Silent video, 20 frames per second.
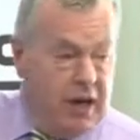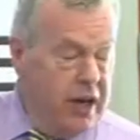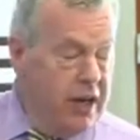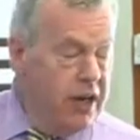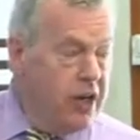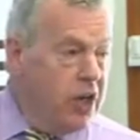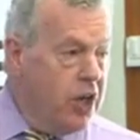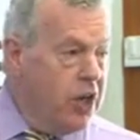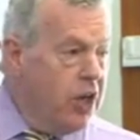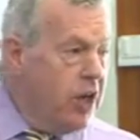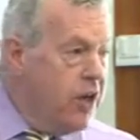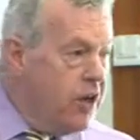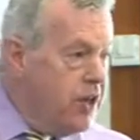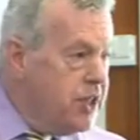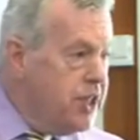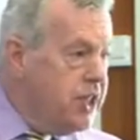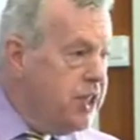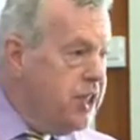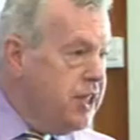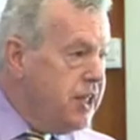I'm not going to go
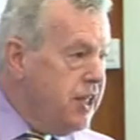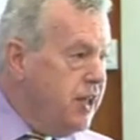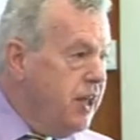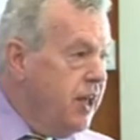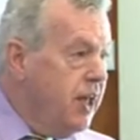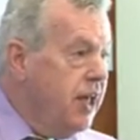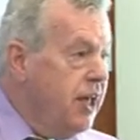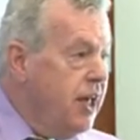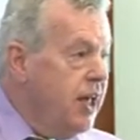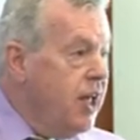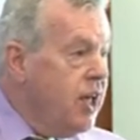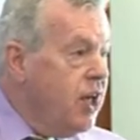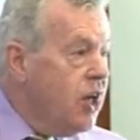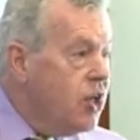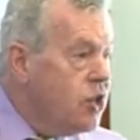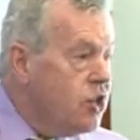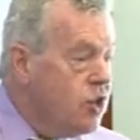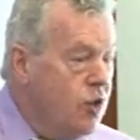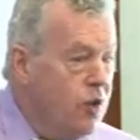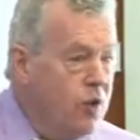into detail here
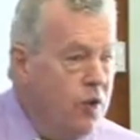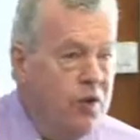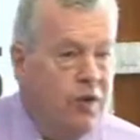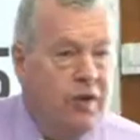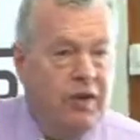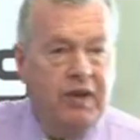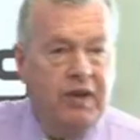because you're all